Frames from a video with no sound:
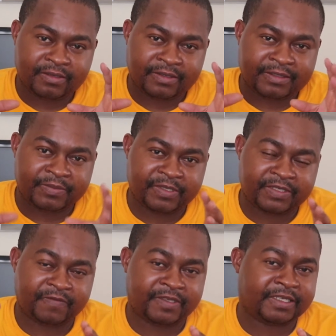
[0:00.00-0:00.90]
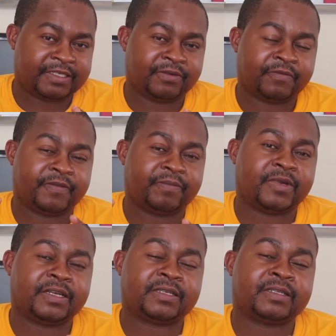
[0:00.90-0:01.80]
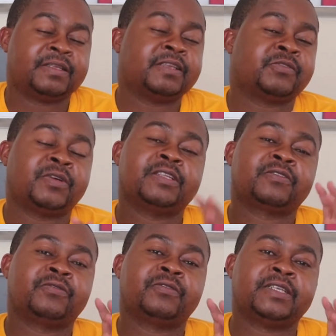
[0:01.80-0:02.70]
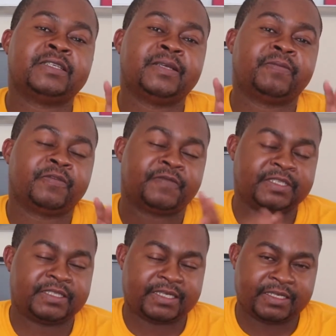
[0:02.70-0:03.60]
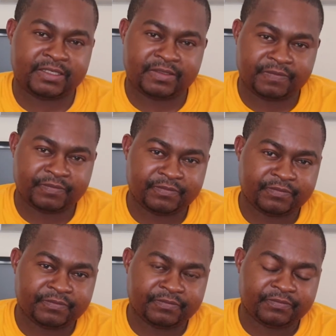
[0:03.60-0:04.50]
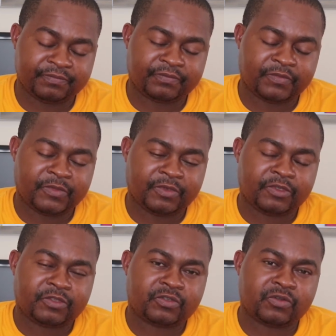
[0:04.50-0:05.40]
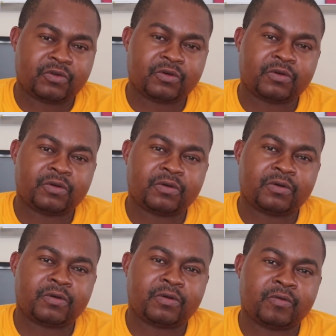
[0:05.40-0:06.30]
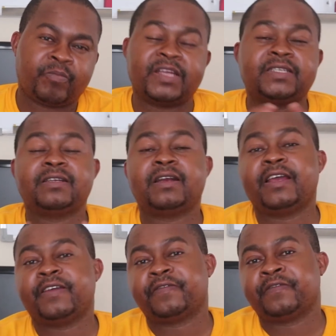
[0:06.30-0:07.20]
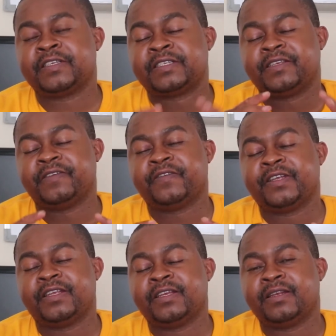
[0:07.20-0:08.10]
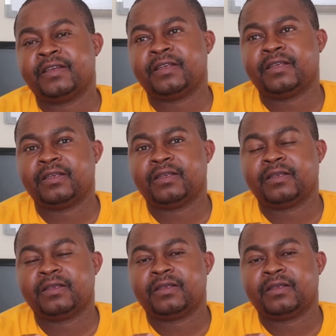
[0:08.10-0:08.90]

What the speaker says: the specification of the battery. There is what is called the depth of discharge. So battery life is given in